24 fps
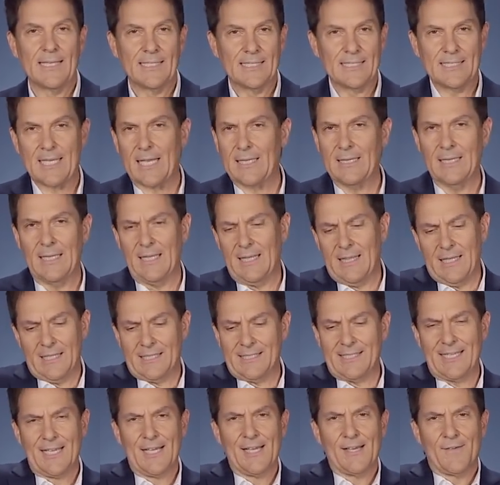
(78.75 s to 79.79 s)
Suddenly,
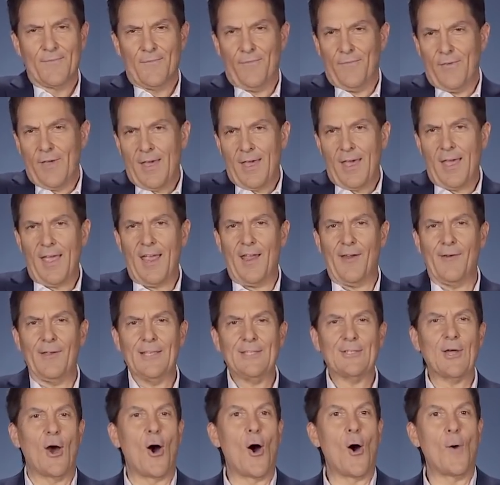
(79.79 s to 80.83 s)
this very
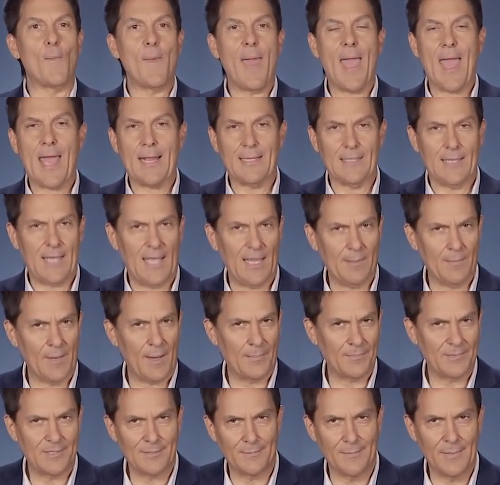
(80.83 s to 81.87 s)
tall man came
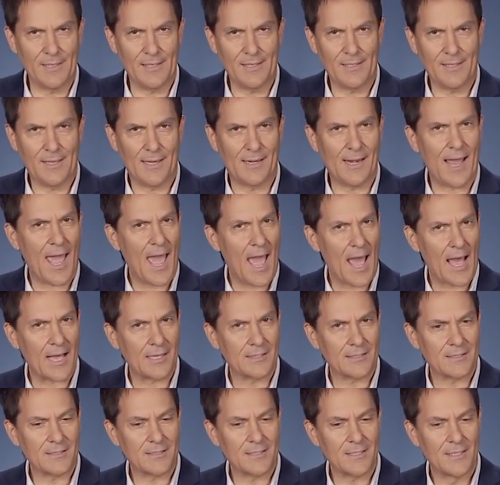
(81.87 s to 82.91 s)
up to me and
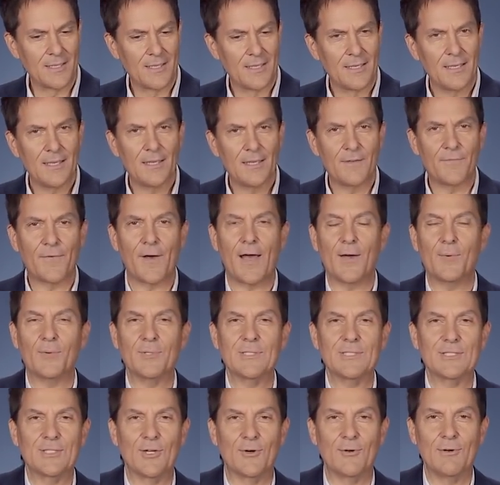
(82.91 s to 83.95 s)
asked if I
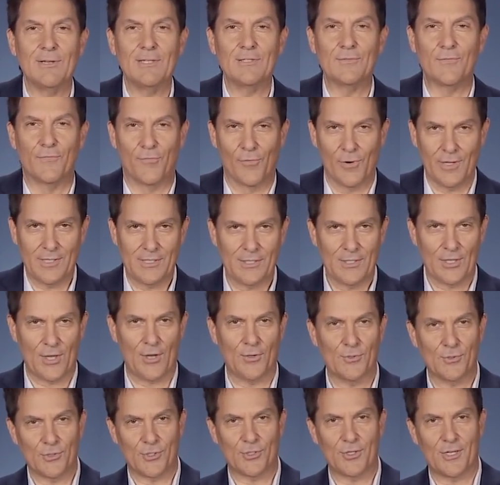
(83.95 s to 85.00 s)
was Tony's voice
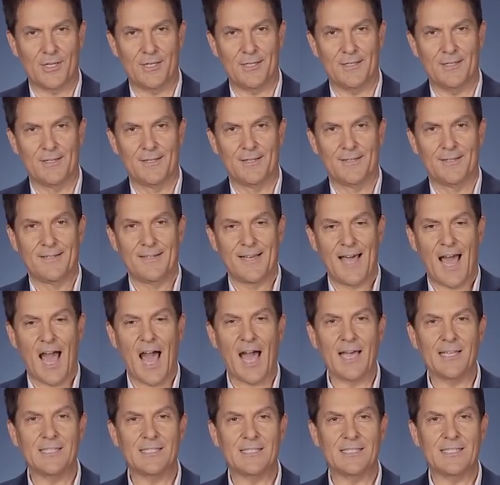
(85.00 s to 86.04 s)
coach, and
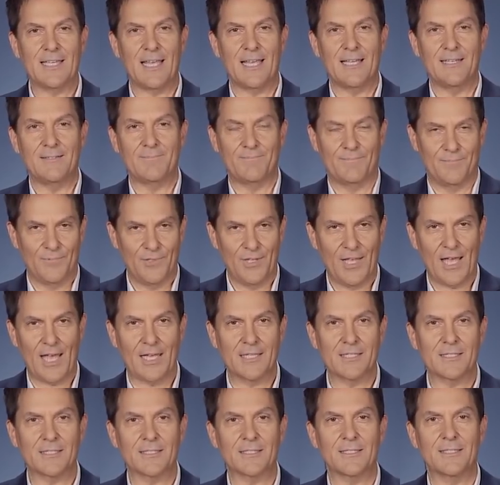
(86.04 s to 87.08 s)
I said
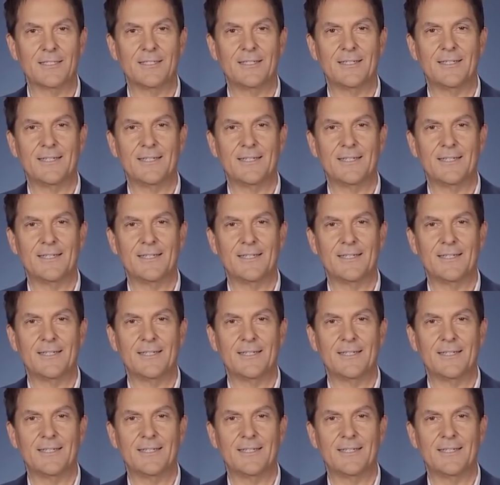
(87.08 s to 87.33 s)
yes.